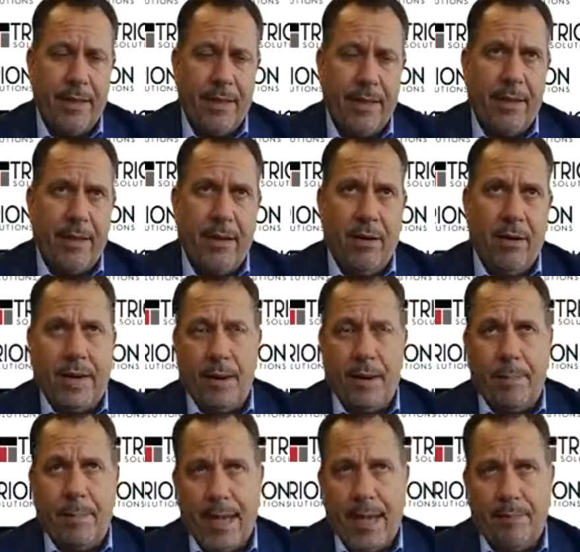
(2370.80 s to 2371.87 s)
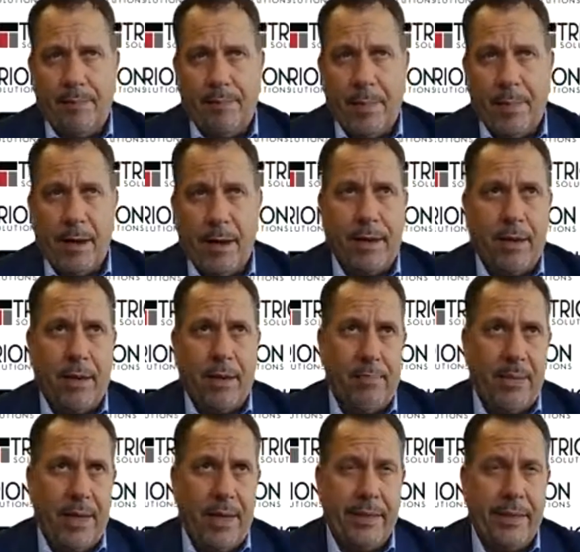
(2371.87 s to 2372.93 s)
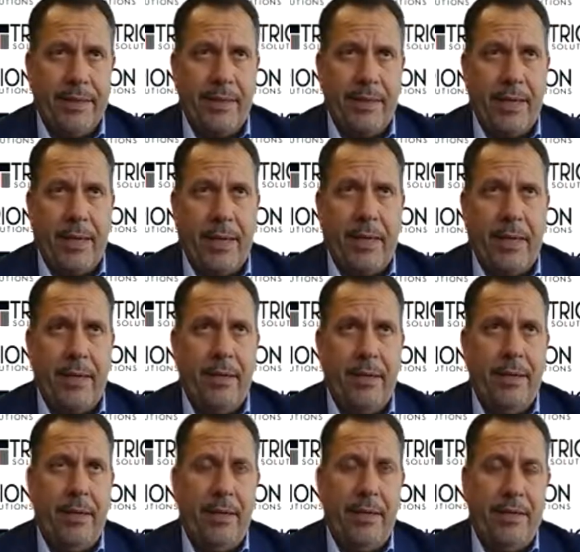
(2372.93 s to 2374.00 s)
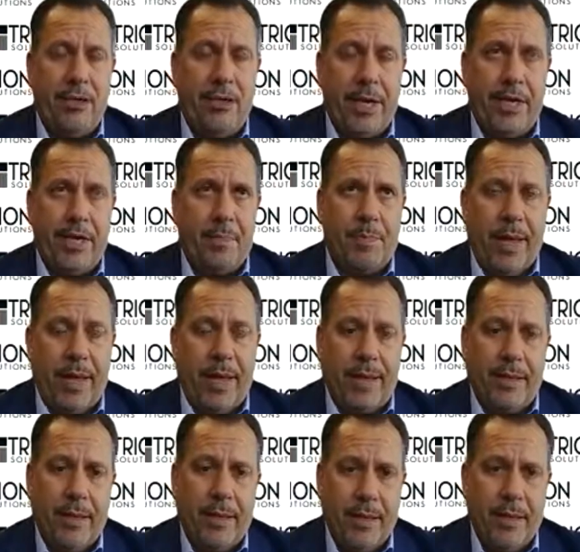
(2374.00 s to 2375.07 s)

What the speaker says: like a Bank of America, PNC, a Chase Bank,